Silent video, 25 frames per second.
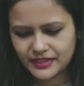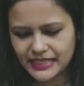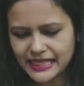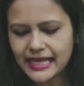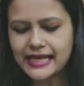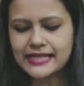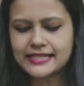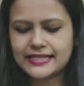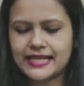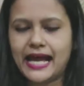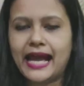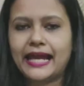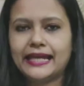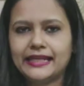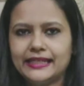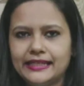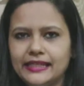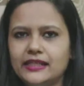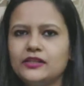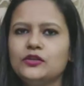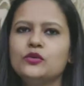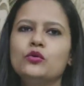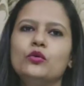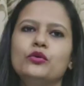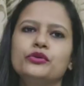Yes, I
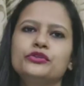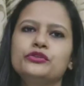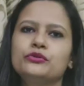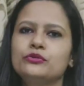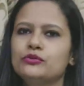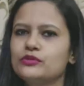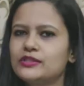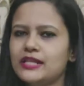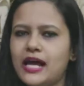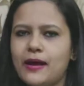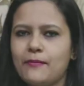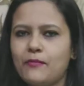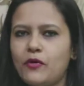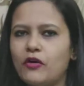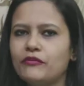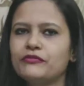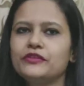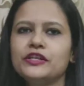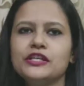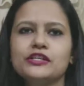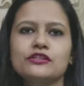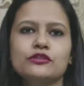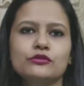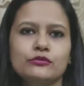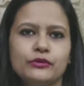did go through some of
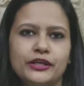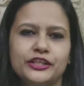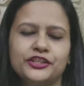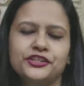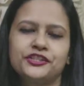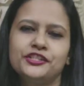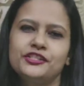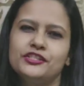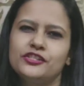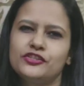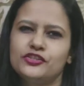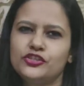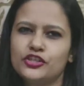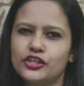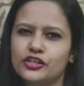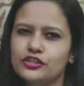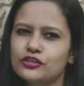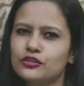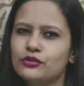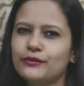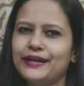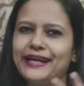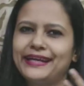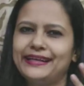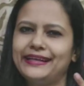these questions
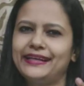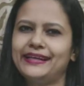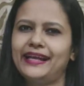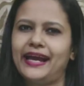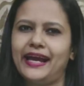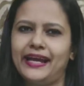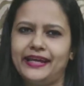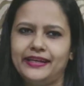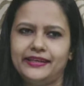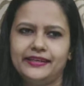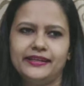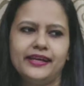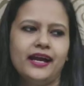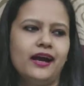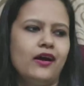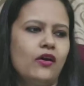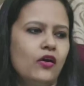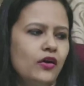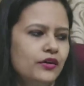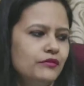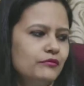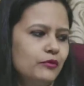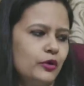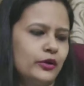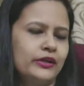just to get an idea
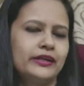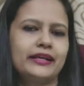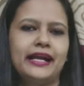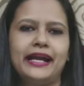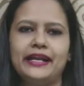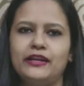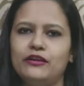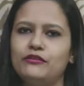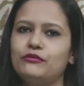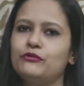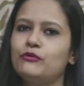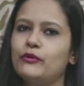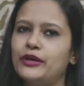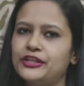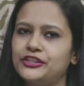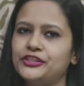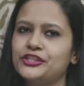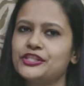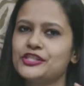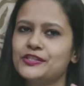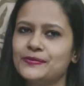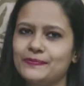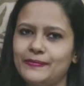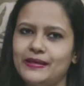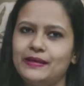on what kind of
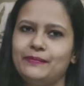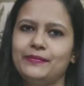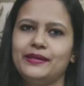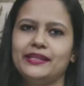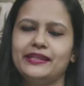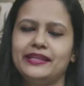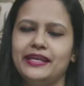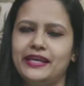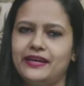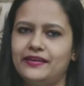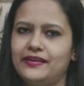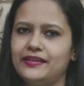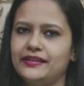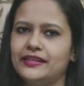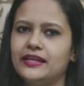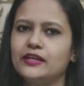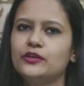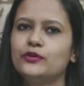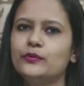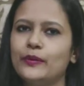questions may be there in the